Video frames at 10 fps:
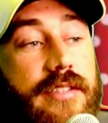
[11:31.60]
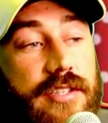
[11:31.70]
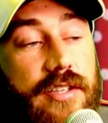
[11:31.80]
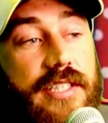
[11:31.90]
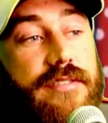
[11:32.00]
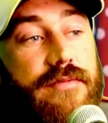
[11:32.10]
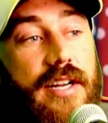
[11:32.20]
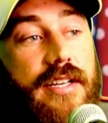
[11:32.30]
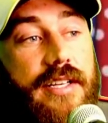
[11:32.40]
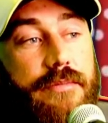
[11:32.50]
So this
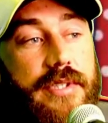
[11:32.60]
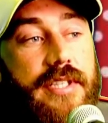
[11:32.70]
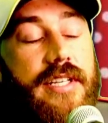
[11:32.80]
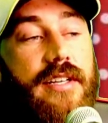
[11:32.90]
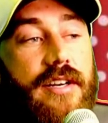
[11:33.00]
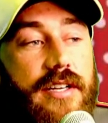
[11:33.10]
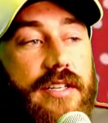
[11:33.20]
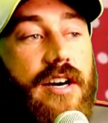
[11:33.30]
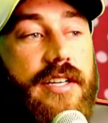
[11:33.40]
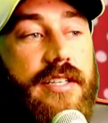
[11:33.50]
run in particular,
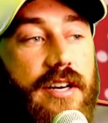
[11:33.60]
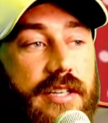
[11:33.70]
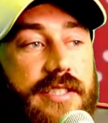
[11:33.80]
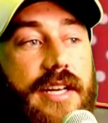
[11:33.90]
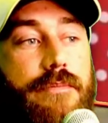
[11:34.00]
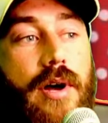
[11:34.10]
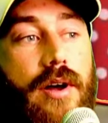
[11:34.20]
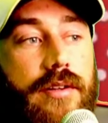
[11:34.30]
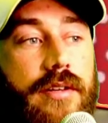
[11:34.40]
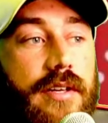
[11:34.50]
I take
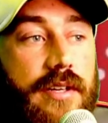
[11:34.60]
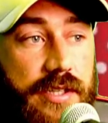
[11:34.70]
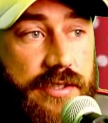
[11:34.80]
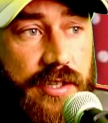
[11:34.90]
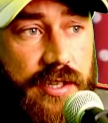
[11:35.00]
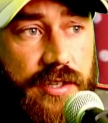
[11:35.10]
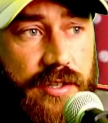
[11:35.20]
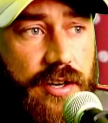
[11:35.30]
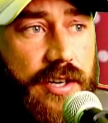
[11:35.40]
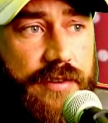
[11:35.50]
pole. It's like a
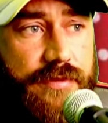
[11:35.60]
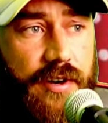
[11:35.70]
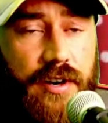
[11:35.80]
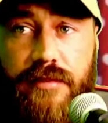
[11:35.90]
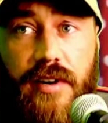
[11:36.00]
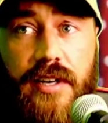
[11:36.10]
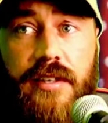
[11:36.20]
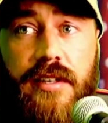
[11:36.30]
95 run.